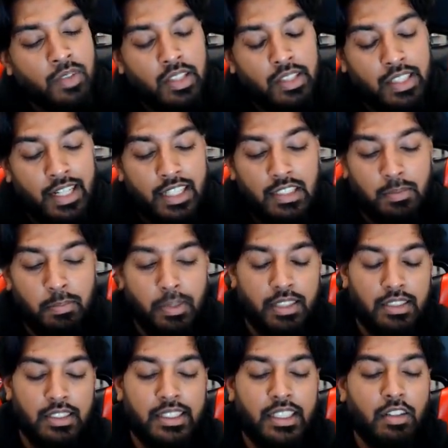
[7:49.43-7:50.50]
The next
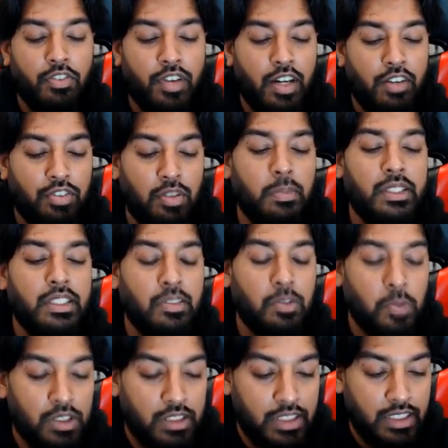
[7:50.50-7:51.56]
best Gear 5 for me
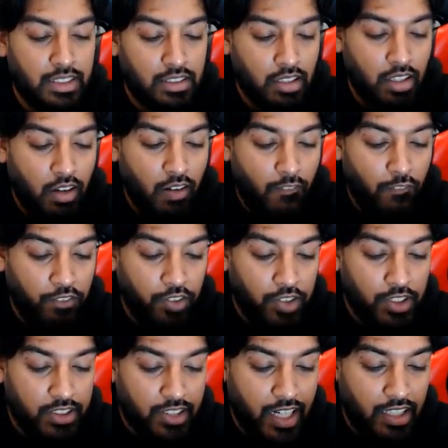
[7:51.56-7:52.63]
was this
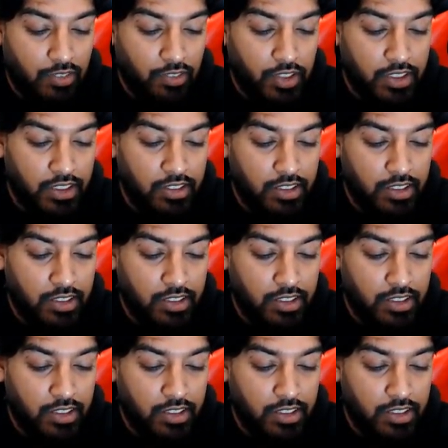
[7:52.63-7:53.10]
first year anniversary.